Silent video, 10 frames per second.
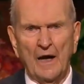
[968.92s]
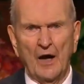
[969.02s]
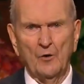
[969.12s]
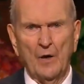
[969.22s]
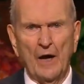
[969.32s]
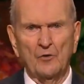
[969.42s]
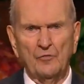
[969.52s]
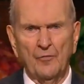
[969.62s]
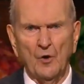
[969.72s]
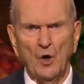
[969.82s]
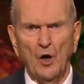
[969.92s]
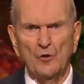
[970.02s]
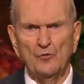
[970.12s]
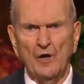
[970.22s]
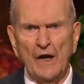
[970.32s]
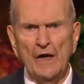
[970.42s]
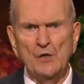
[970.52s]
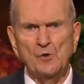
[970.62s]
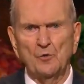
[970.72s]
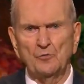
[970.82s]
how to ask for God's
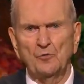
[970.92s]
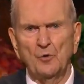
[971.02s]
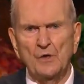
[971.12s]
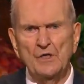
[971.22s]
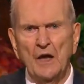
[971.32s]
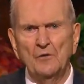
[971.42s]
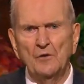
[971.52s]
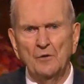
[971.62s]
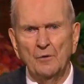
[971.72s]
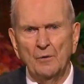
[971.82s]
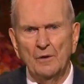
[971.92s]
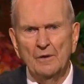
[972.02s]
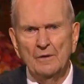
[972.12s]
angels to attend you,